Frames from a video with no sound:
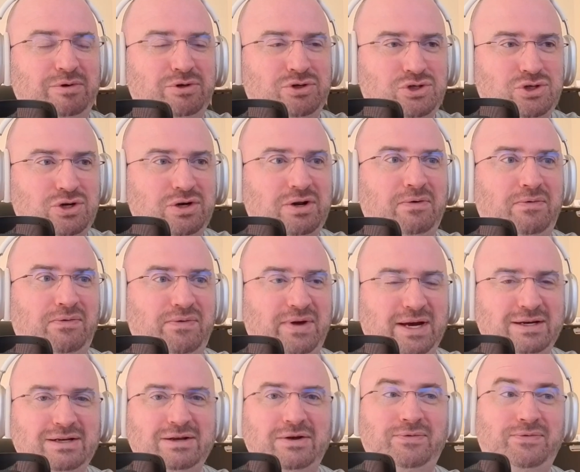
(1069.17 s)
which should
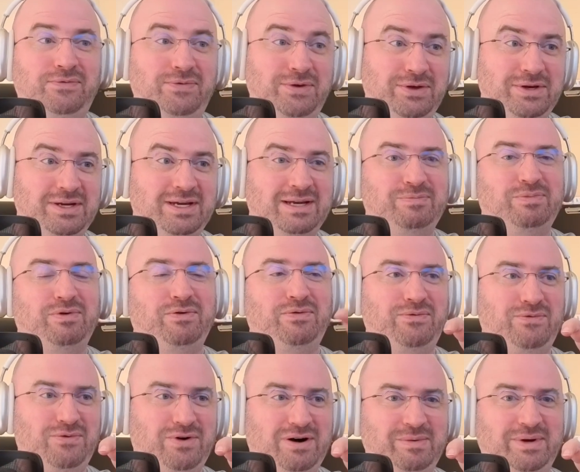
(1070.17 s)
affect affiliate
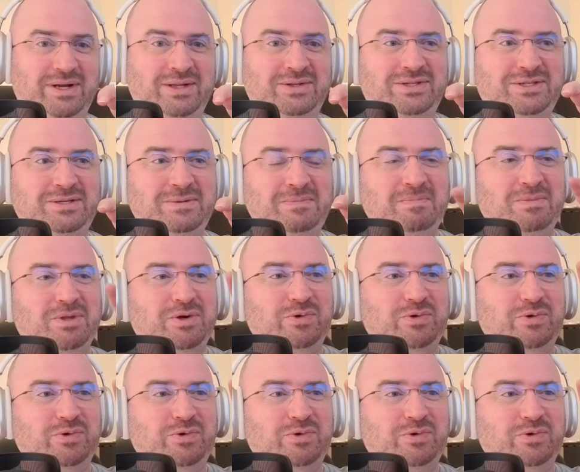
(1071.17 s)
performance,